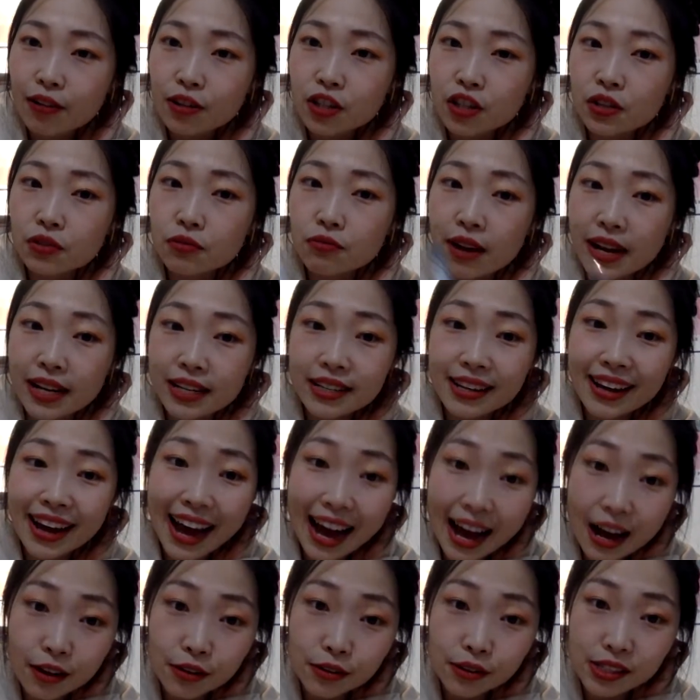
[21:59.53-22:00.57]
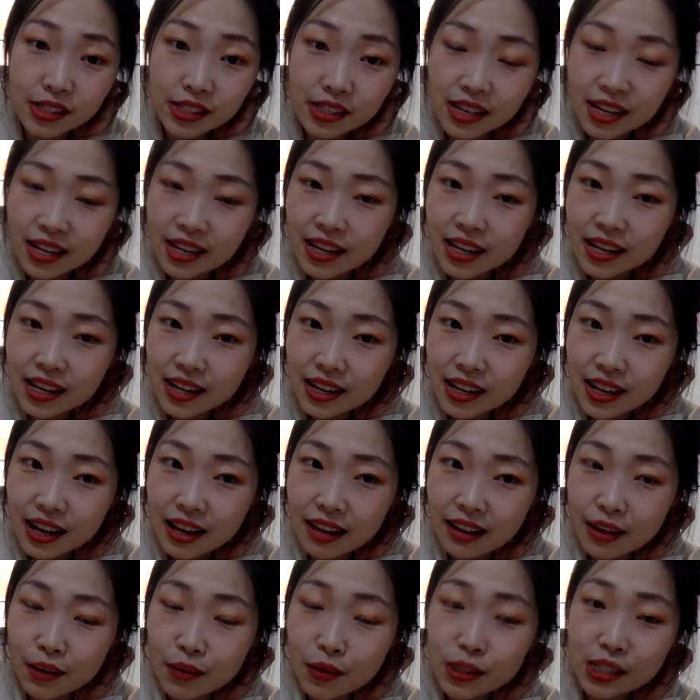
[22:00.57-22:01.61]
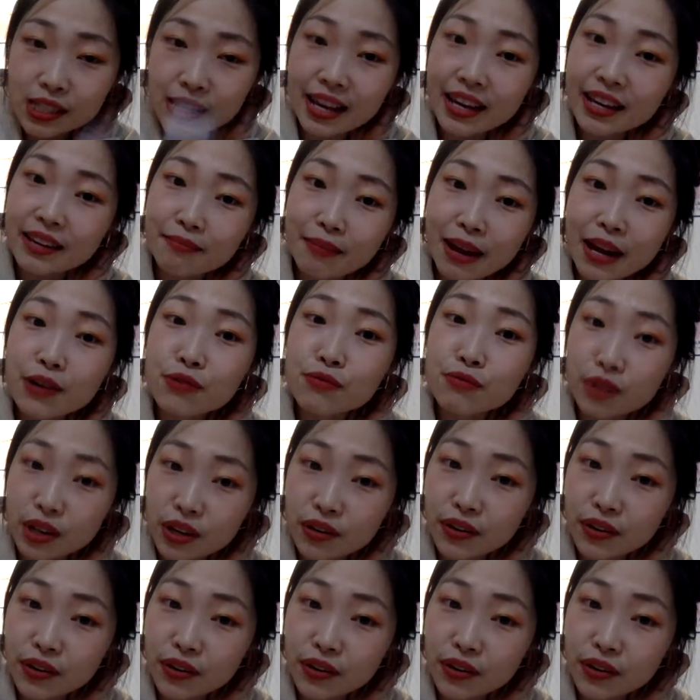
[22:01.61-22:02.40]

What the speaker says: to rent a house. That was like my real